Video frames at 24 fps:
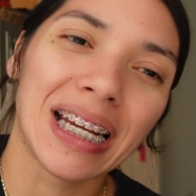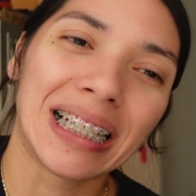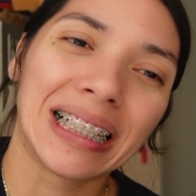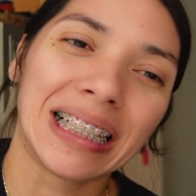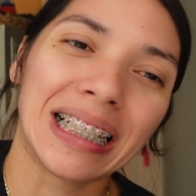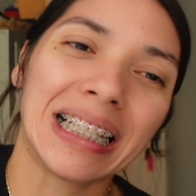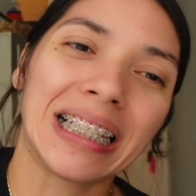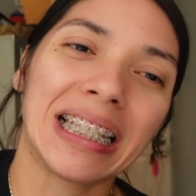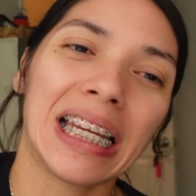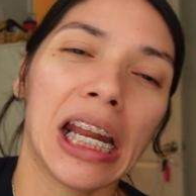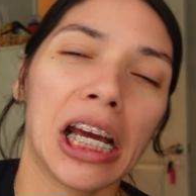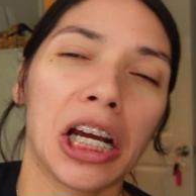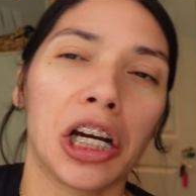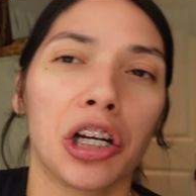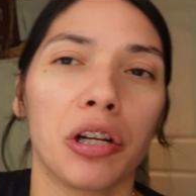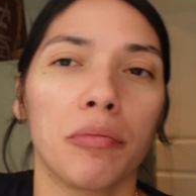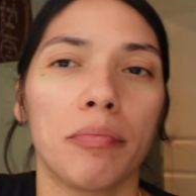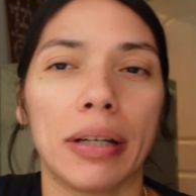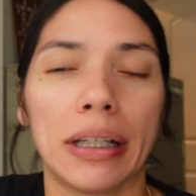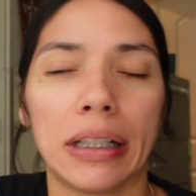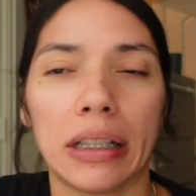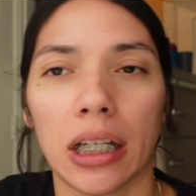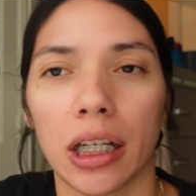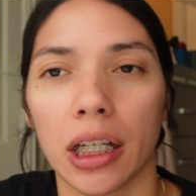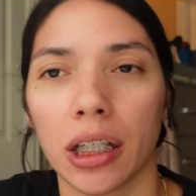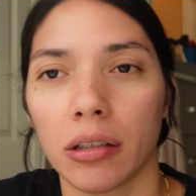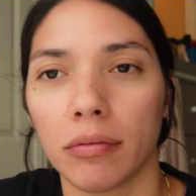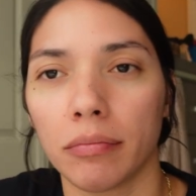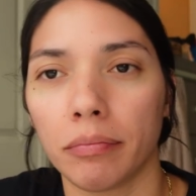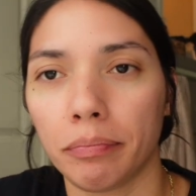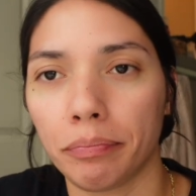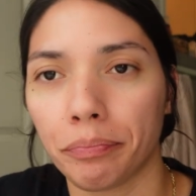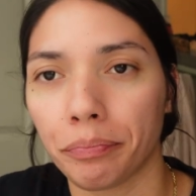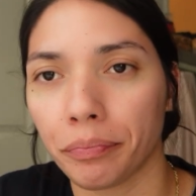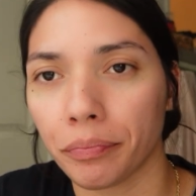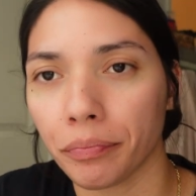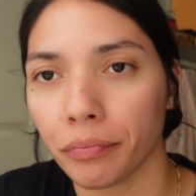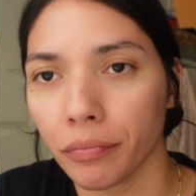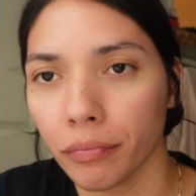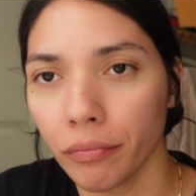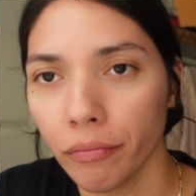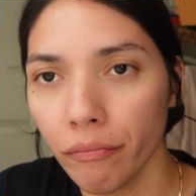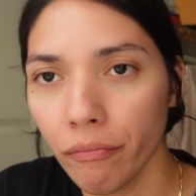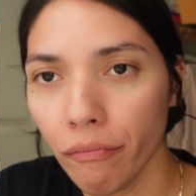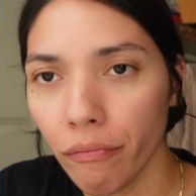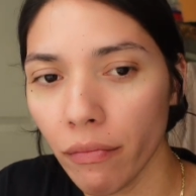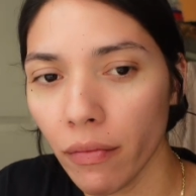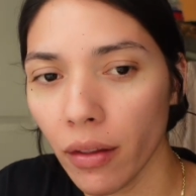He said I could have been done
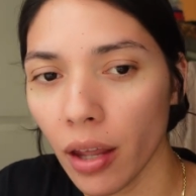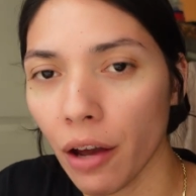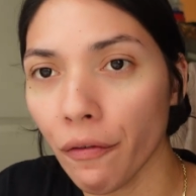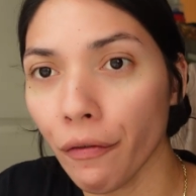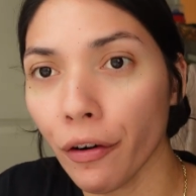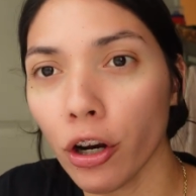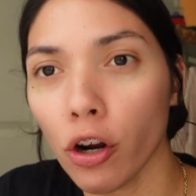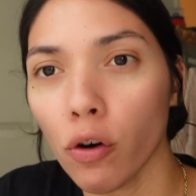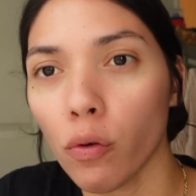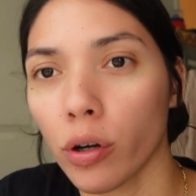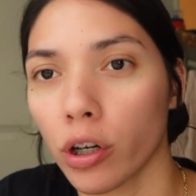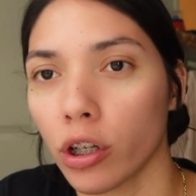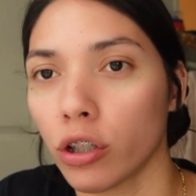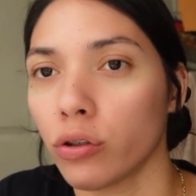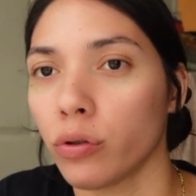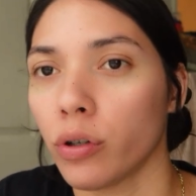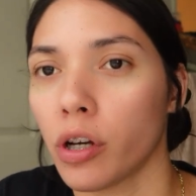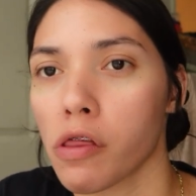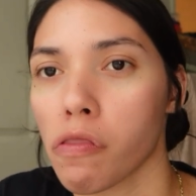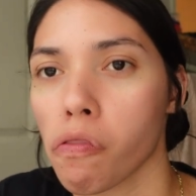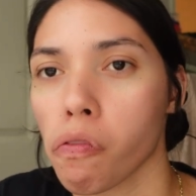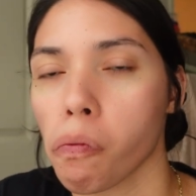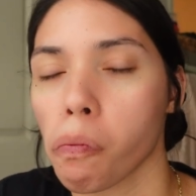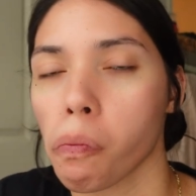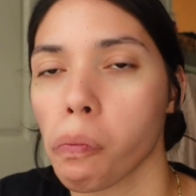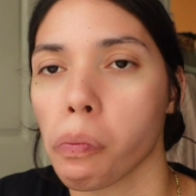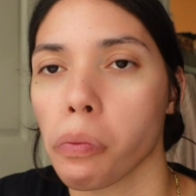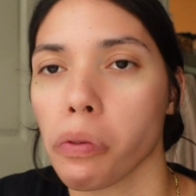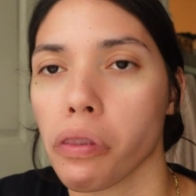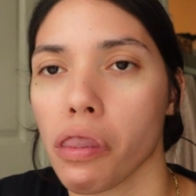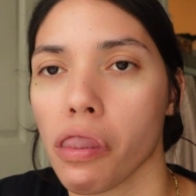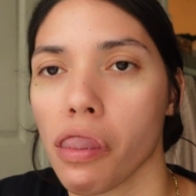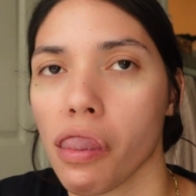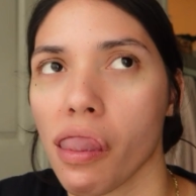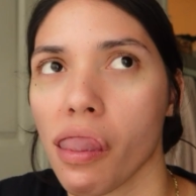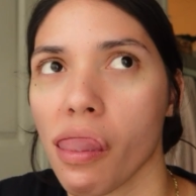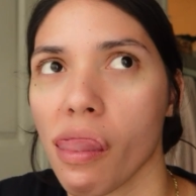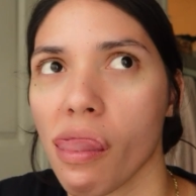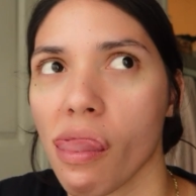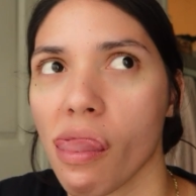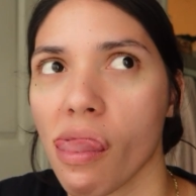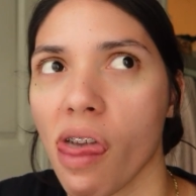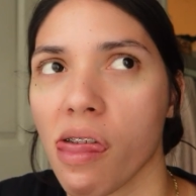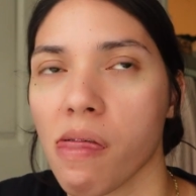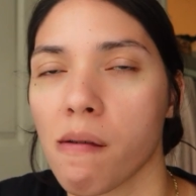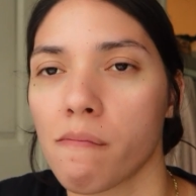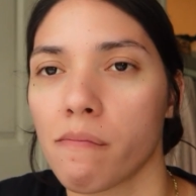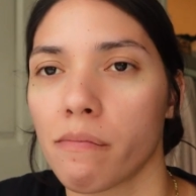if I don't want to do it.
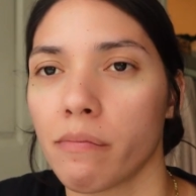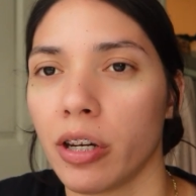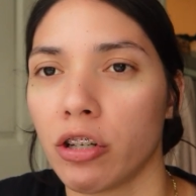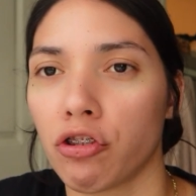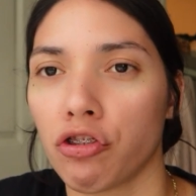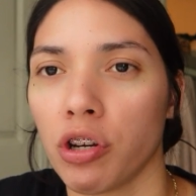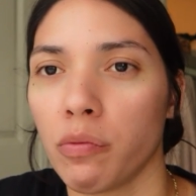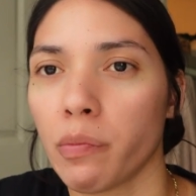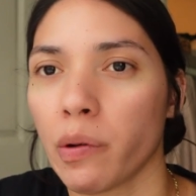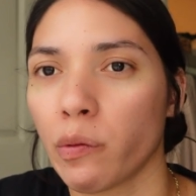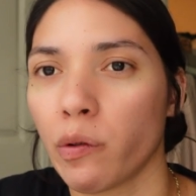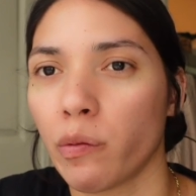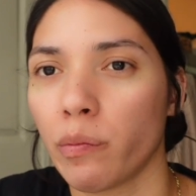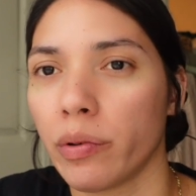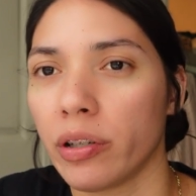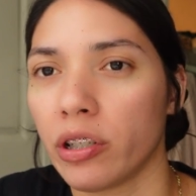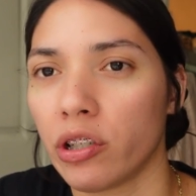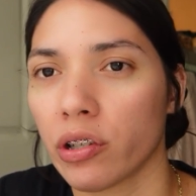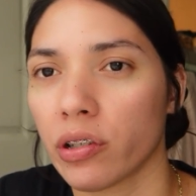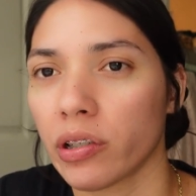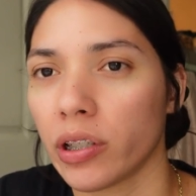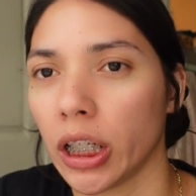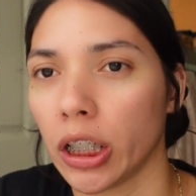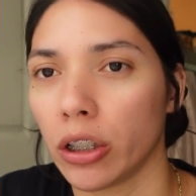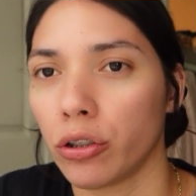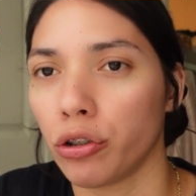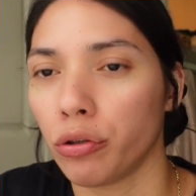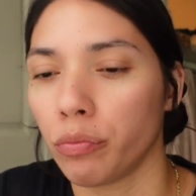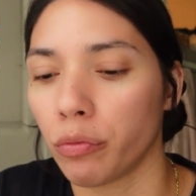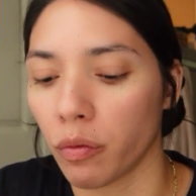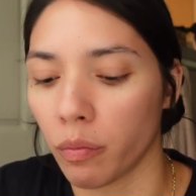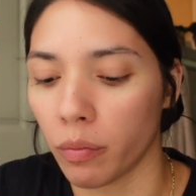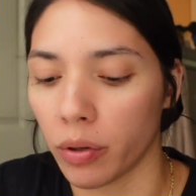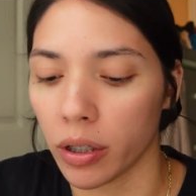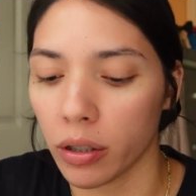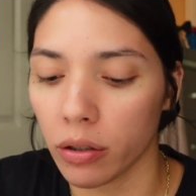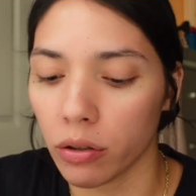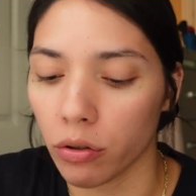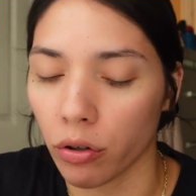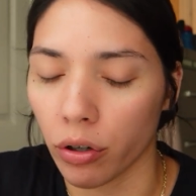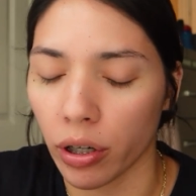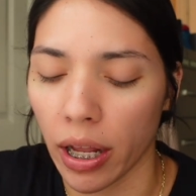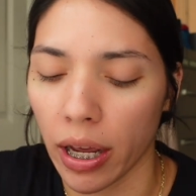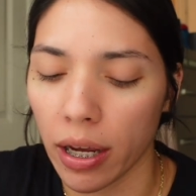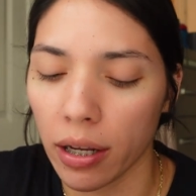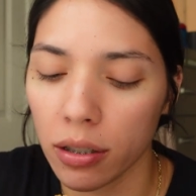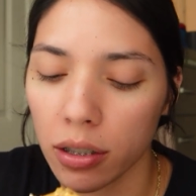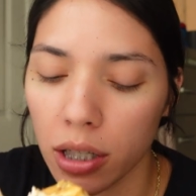My treatment will be just like 2 more months or
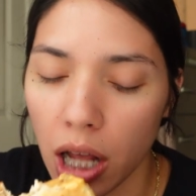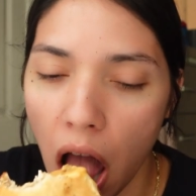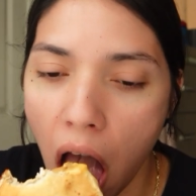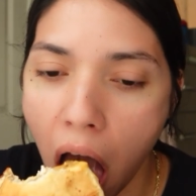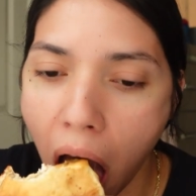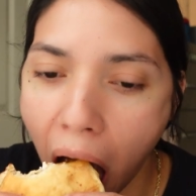less.